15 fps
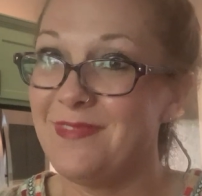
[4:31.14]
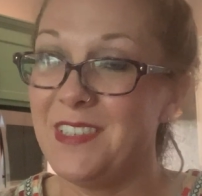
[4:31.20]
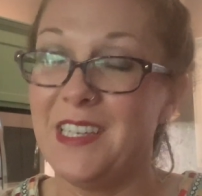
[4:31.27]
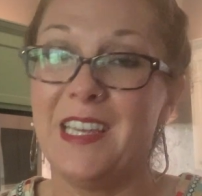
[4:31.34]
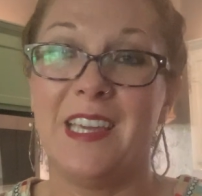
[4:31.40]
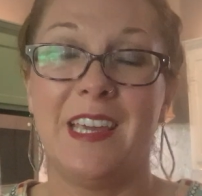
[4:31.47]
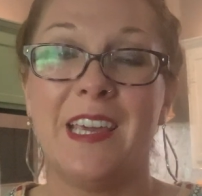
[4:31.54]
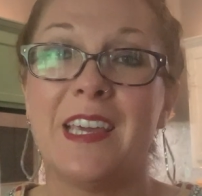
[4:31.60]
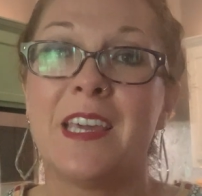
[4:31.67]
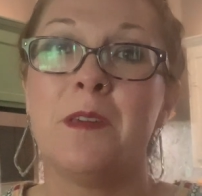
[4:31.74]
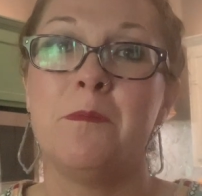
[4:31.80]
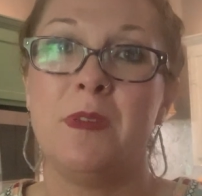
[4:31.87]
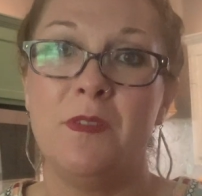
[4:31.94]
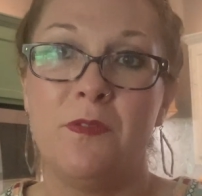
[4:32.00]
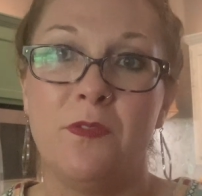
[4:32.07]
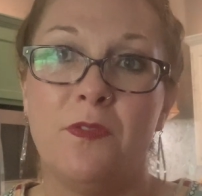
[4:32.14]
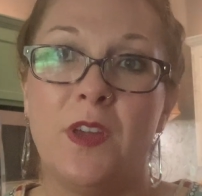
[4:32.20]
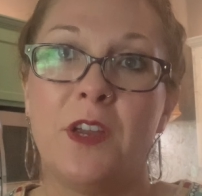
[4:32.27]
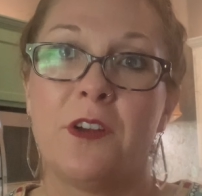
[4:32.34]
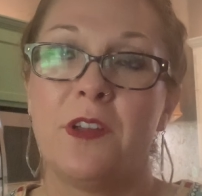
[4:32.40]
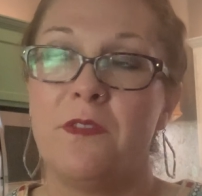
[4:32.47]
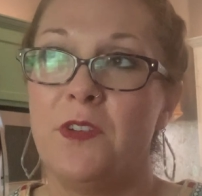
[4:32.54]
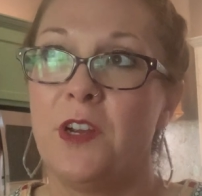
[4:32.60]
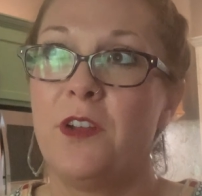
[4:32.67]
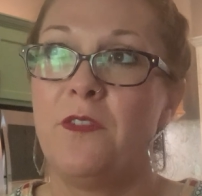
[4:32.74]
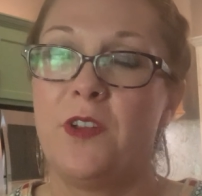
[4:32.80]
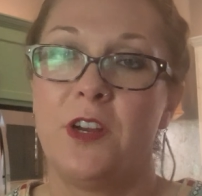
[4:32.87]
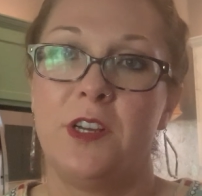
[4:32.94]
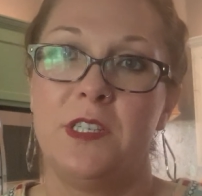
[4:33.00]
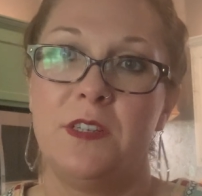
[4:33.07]
it can be very, very,
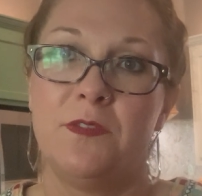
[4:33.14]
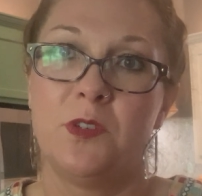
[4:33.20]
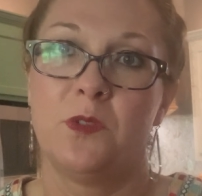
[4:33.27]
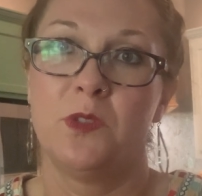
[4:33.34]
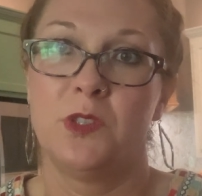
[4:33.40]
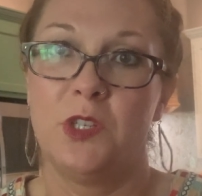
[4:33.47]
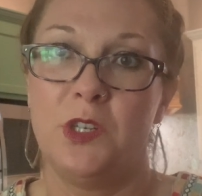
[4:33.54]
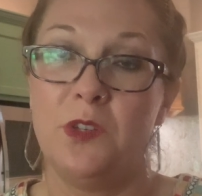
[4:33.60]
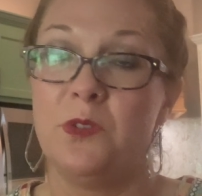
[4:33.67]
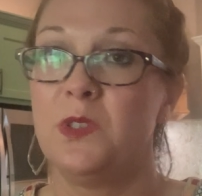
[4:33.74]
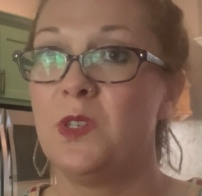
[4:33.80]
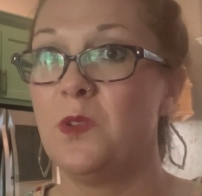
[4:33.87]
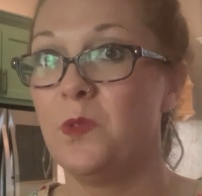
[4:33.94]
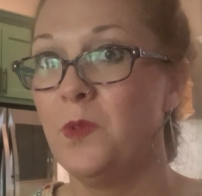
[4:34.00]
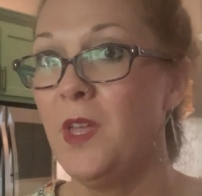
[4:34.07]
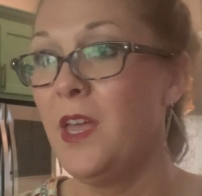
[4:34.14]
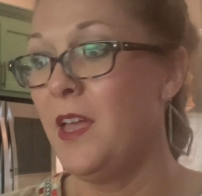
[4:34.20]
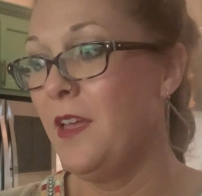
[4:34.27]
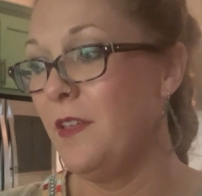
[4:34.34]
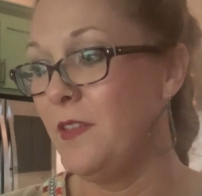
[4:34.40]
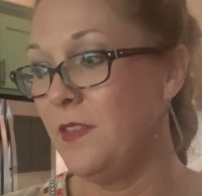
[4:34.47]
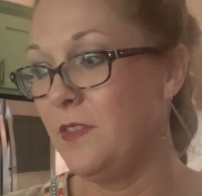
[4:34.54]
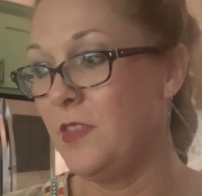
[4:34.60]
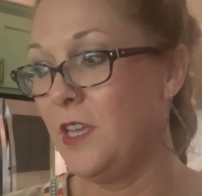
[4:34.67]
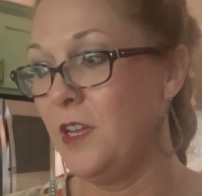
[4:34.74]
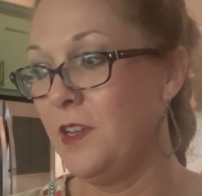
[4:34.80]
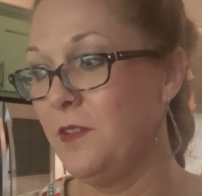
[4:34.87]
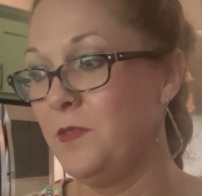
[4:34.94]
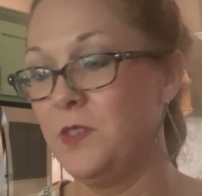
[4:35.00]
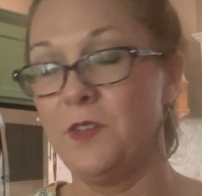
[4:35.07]
very difficult to do. So
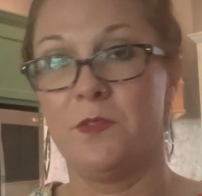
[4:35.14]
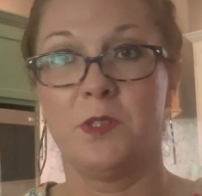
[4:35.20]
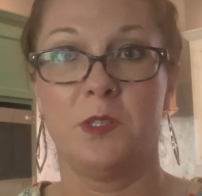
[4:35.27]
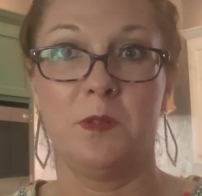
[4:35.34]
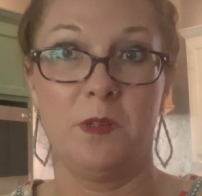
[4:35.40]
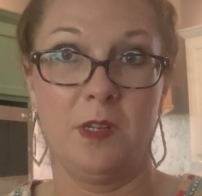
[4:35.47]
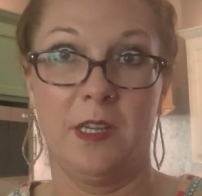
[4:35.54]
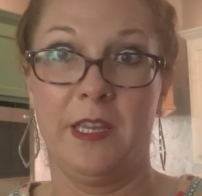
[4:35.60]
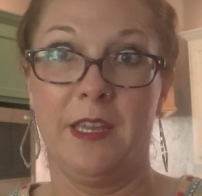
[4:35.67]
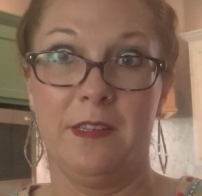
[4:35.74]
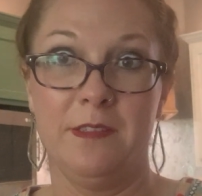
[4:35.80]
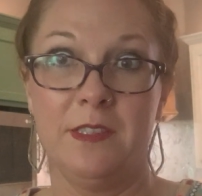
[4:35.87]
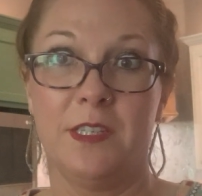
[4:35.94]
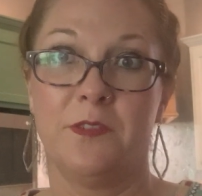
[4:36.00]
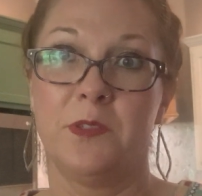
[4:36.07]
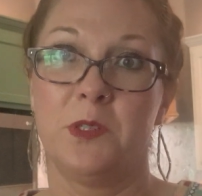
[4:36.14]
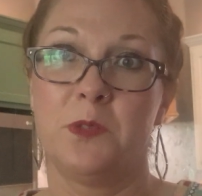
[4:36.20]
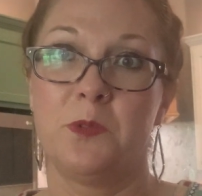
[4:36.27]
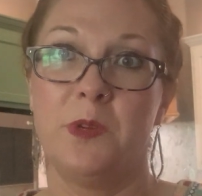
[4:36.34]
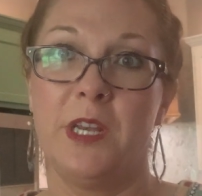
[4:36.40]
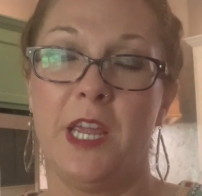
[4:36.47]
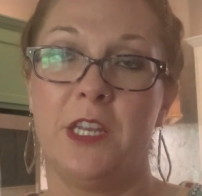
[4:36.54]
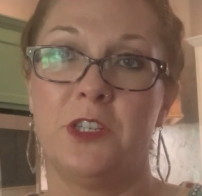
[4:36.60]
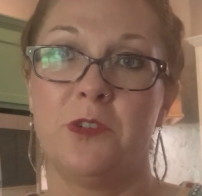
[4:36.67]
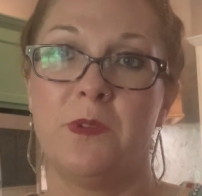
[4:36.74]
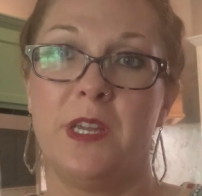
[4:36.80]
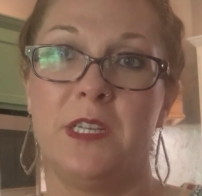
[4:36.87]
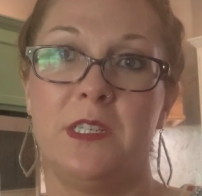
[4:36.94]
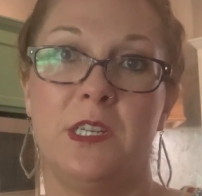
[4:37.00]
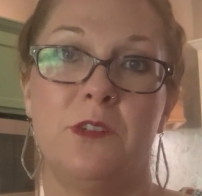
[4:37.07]
the difference between HOA
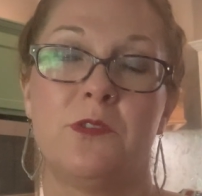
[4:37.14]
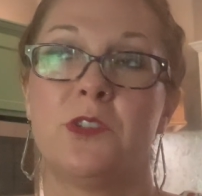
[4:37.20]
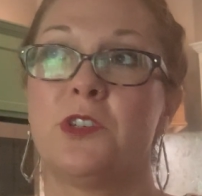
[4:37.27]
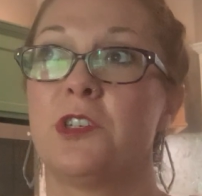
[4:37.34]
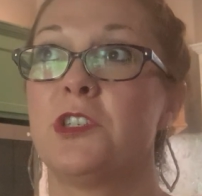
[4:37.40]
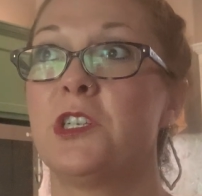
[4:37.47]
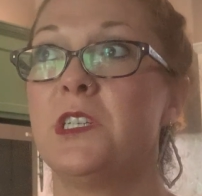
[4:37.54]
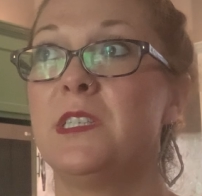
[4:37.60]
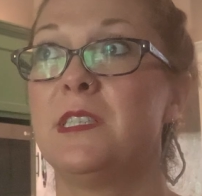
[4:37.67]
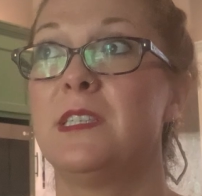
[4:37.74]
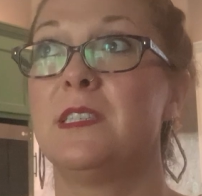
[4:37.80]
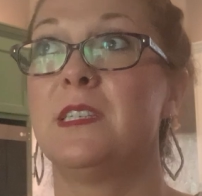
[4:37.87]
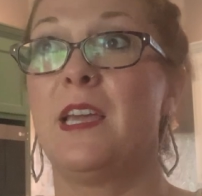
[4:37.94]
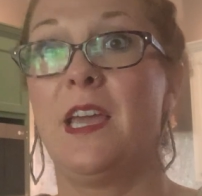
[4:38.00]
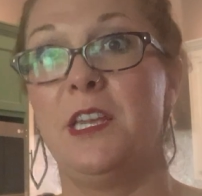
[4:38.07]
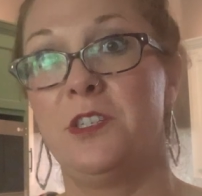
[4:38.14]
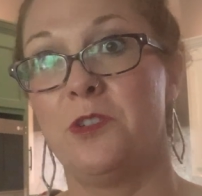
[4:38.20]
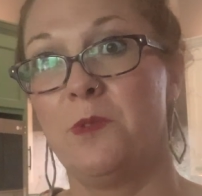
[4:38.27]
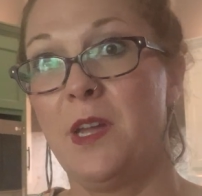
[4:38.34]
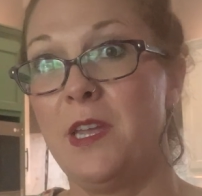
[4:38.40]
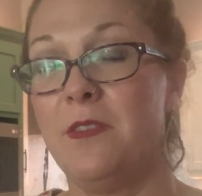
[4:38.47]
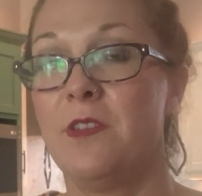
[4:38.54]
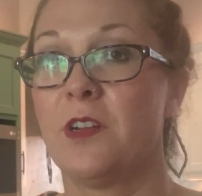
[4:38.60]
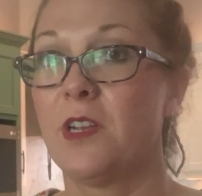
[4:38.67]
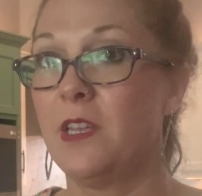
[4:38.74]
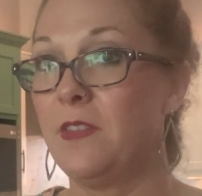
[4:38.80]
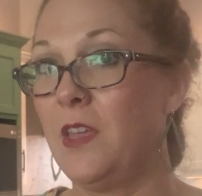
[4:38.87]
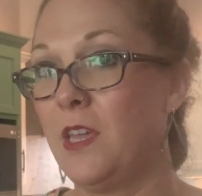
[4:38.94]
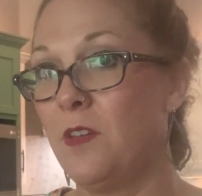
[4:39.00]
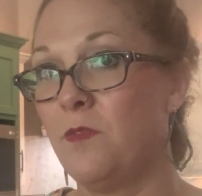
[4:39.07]
and deed restrictions is HOA,
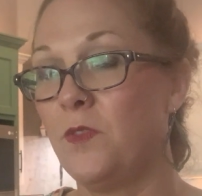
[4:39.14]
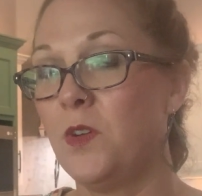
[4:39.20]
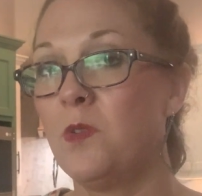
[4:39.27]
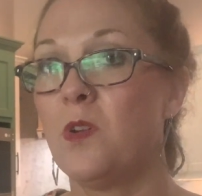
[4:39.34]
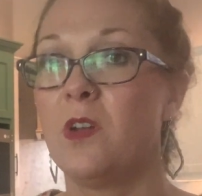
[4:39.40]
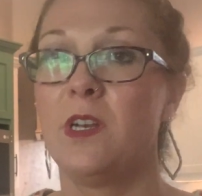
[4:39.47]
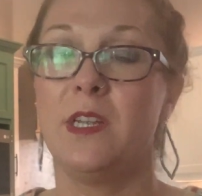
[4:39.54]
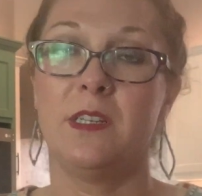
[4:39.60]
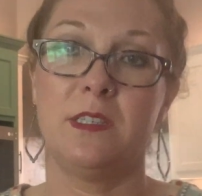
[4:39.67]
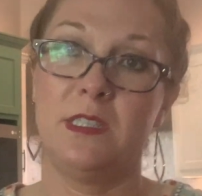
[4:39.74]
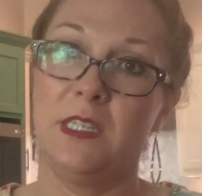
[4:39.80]
they can vote on it.